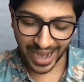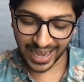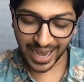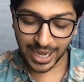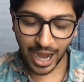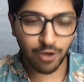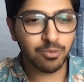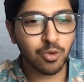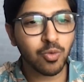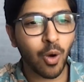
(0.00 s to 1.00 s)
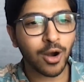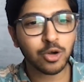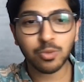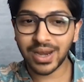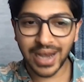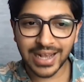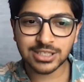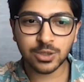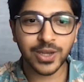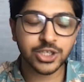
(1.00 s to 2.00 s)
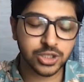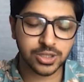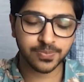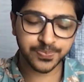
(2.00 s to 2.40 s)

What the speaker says: I'll now move on to my next question.